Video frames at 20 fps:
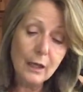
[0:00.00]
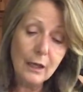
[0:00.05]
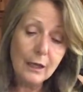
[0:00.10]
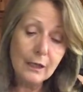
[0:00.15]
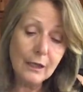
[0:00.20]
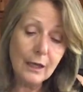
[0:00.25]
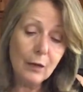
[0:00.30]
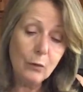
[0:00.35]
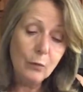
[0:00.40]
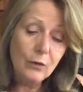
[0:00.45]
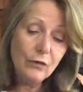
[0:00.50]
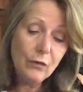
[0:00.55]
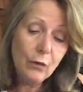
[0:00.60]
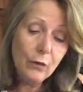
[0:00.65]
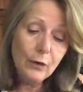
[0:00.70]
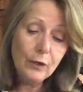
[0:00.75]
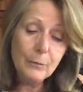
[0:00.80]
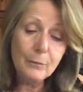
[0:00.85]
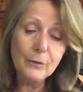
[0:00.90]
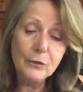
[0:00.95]
Now we've
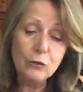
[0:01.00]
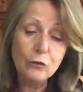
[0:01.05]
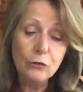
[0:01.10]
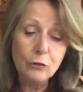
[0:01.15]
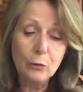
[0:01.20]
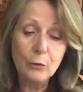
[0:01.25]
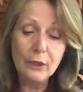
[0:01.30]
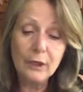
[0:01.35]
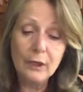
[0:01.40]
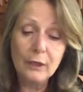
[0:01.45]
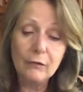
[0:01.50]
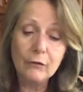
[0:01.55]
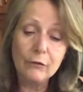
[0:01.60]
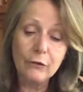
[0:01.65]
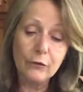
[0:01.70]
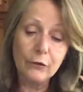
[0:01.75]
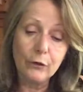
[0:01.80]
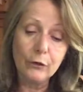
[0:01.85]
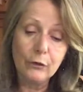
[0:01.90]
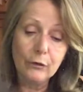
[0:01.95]
already been doing it
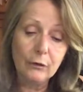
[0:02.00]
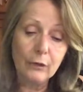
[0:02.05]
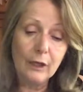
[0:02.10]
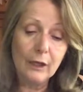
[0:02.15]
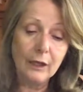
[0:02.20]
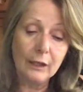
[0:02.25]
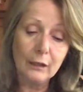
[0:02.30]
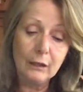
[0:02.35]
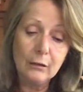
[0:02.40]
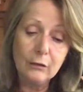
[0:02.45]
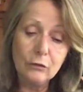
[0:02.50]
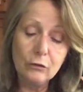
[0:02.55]
for like